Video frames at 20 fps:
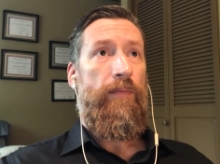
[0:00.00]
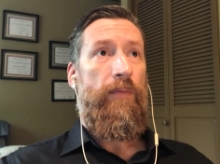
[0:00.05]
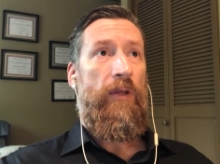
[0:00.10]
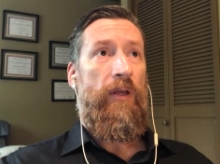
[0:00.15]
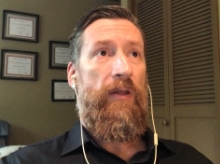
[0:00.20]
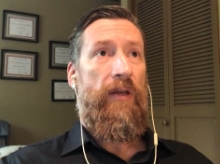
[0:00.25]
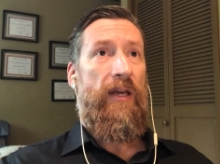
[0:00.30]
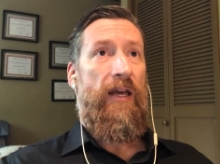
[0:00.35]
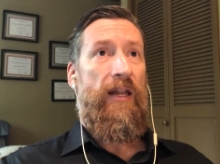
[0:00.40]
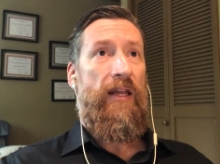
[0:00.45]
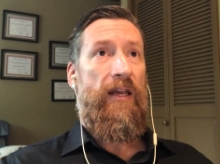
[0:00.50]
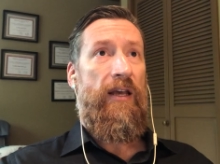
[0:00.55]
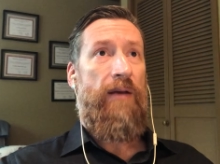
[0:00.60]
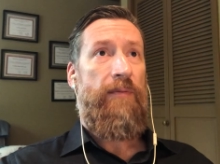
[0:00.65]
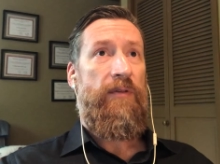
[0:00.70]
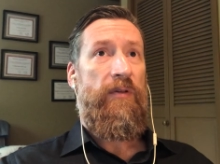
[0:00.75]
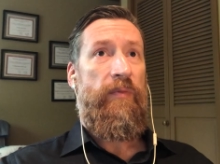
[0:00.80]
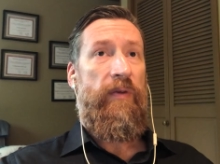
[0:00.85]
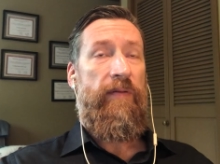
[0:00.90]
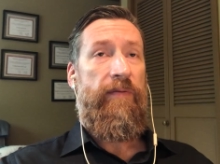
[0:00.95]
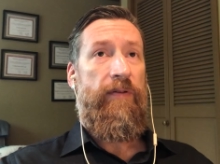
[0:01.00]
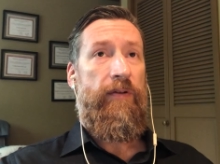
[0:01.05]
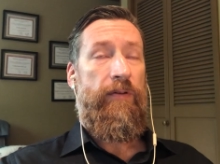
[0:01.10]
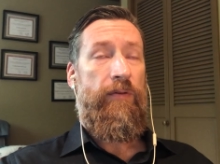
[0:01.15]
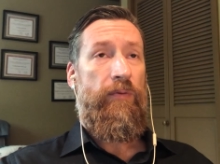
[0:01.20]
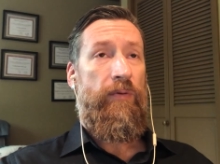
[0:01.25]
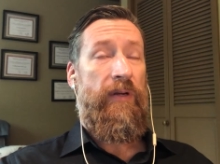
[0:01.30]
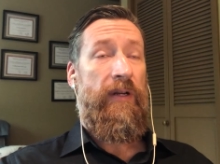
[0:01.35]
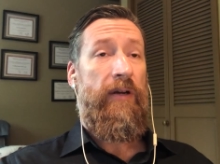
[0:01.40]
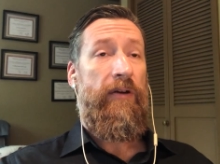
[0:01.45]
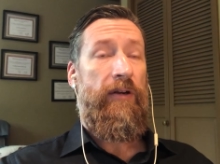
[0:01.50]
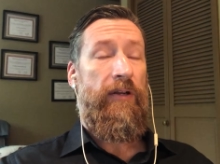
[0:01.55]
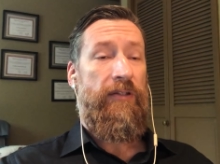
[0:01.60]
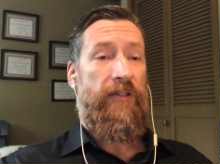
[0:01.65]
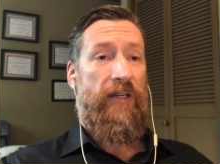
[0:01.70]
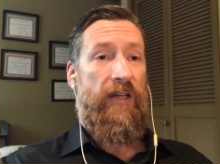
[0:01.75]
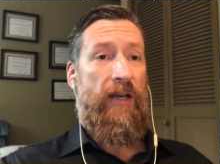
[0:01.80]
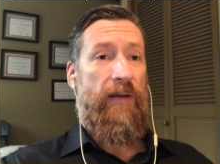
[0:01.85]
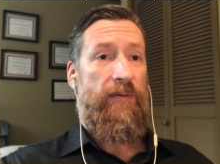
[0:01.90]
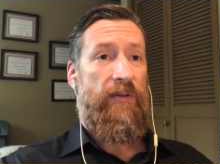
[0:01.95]
they kind of come to me for three areas.
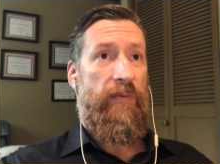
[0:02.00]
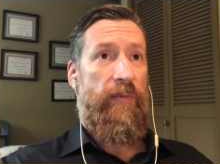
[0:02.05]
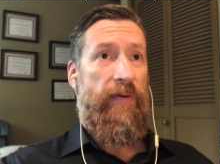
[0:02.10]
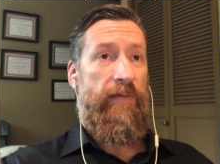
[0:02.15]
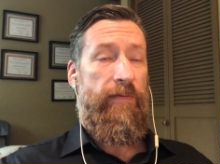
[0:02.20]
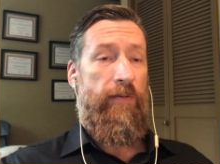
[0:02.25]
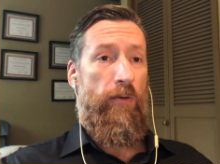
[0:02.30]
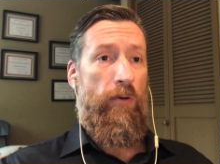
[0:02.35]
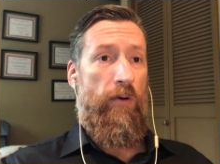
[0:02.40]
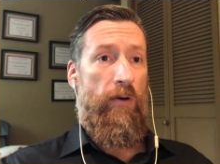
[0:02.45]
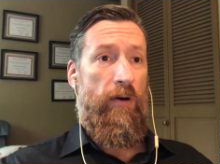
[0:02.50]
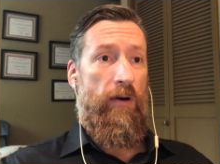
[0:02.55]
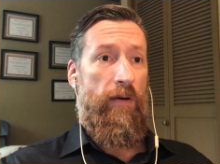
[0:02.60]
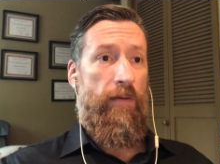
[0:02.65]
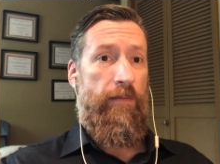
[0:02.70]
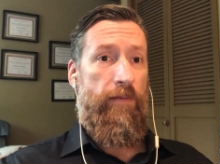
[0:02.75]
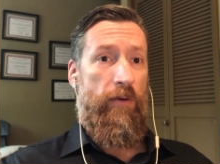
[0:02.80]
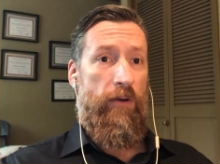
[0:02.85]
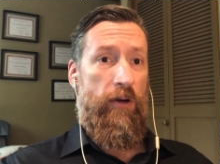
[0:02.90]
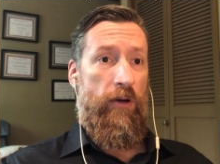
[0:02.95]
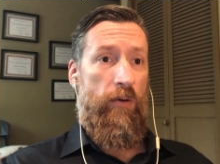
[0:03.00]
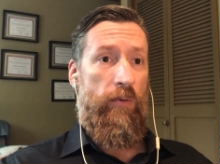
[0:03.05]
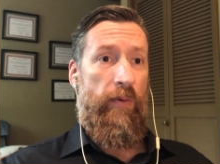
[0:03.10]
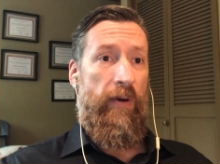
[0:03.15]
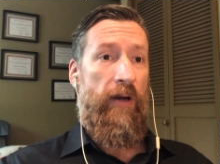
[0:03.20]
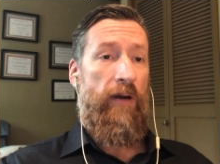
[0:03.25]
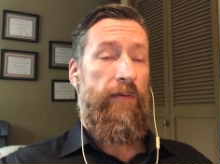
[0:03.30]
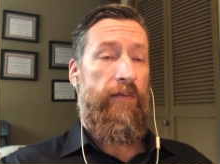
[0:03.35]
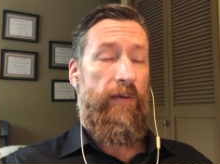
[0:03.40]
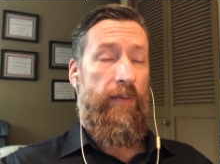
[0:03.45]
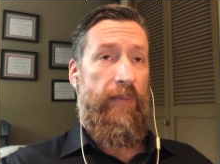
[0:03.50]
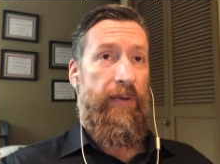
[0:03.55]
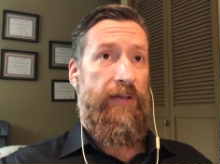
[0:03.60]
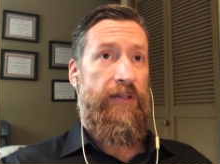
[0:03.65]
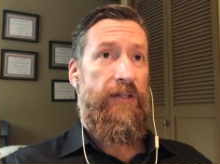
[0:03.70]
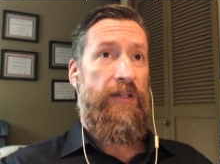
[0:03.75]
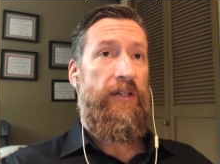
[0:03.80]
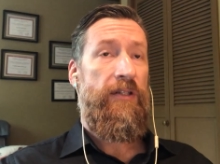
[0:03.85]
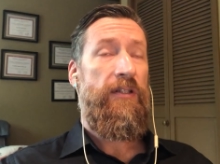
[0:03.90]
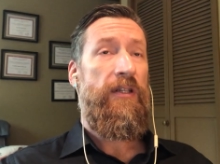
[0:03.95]
They come to me for career, for
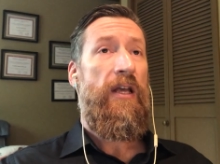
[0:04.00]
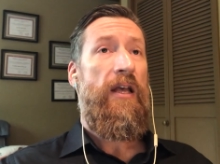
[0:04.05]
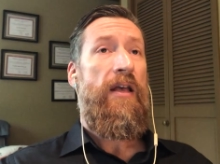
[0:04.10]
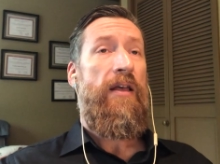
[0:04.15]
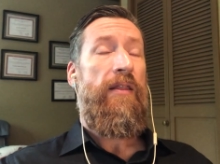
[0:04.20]
business.